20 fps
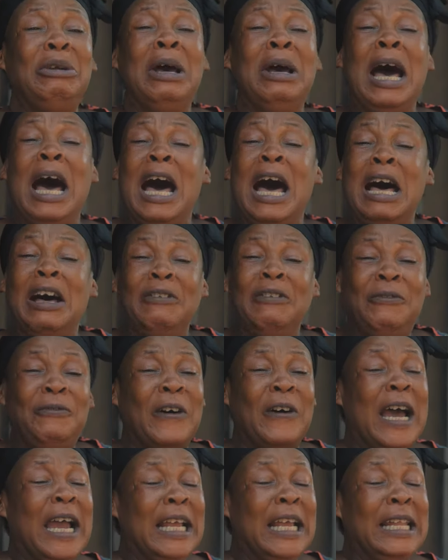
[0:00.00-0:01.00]
you have
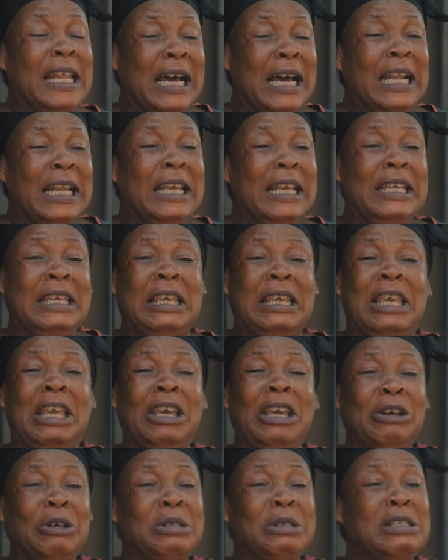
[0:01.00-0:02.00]
finally
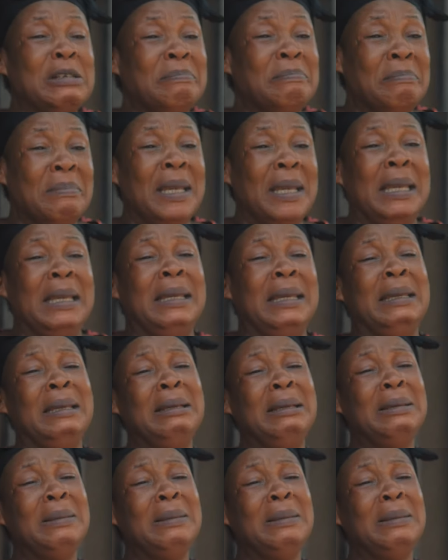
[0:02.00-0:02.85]
killed me.